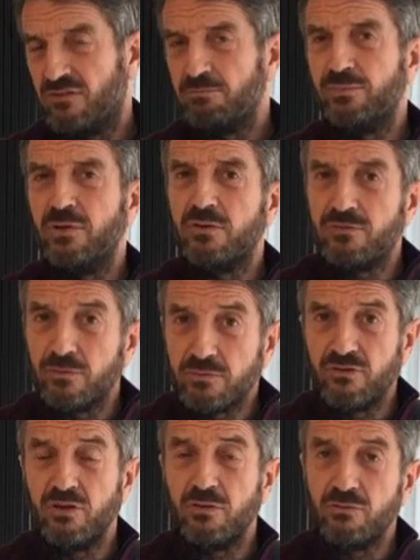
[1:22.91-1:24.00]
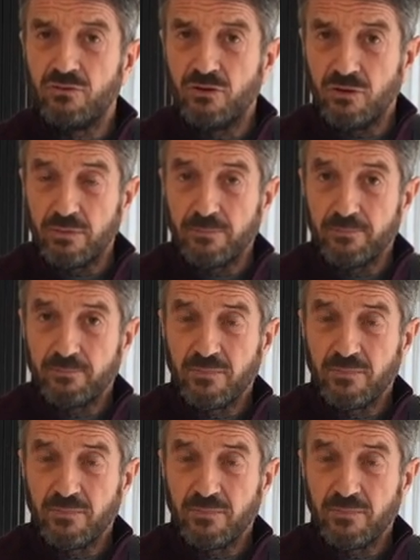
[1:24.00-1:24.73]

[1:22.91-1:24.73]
in beautiful tune too.